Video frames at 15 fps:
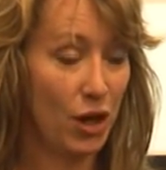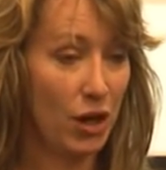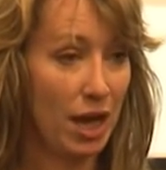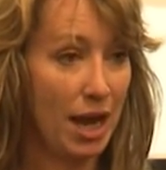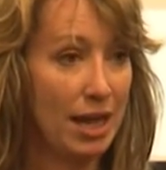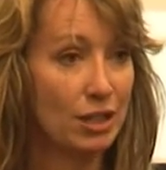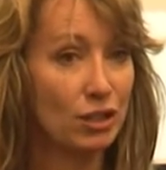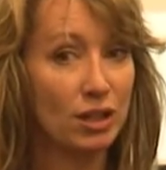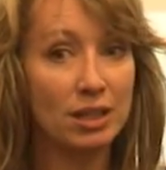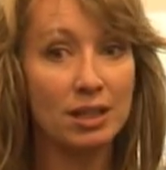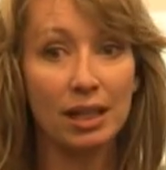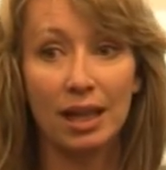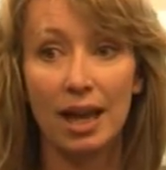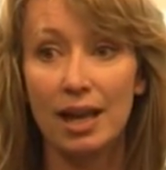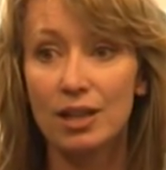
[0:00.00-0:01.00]
Okay, so in
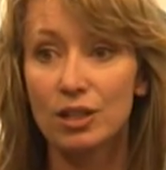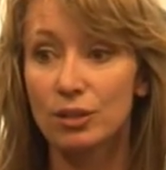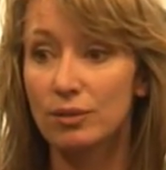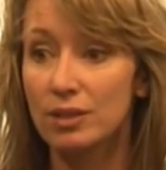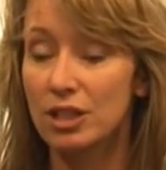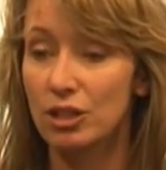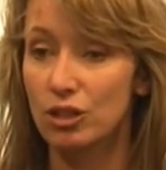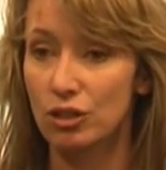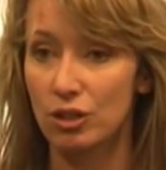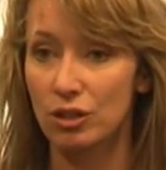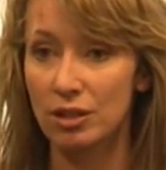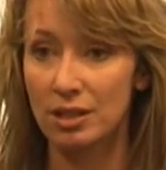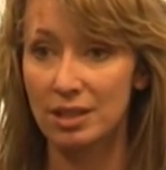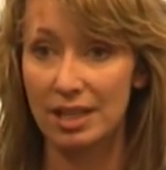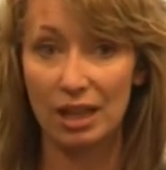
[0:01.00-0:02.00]
the case of these
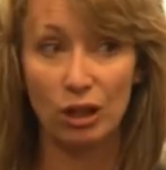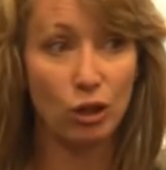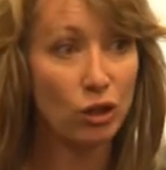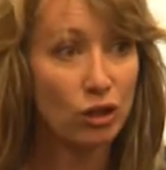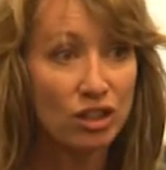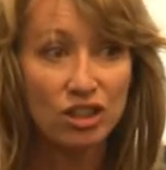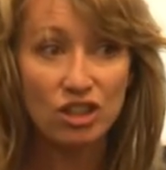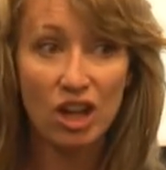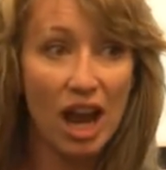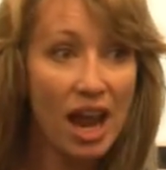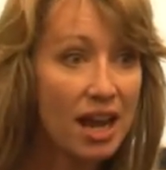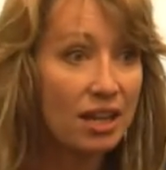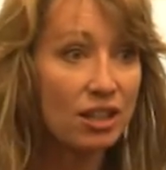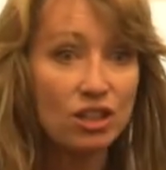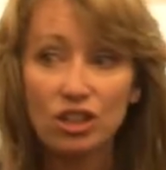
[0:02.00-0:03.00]
students, they couldn't
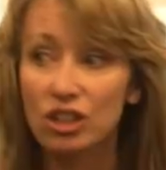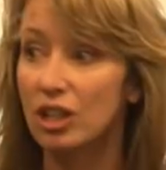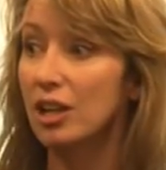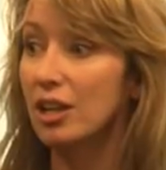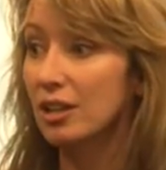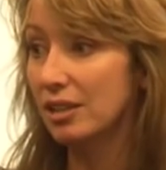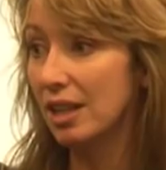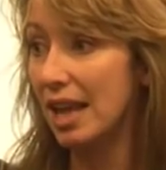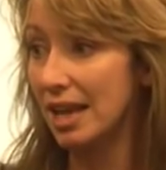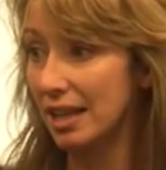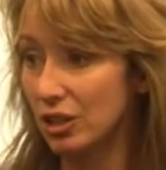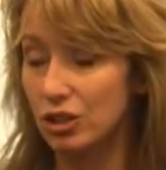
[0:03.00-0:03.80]
change the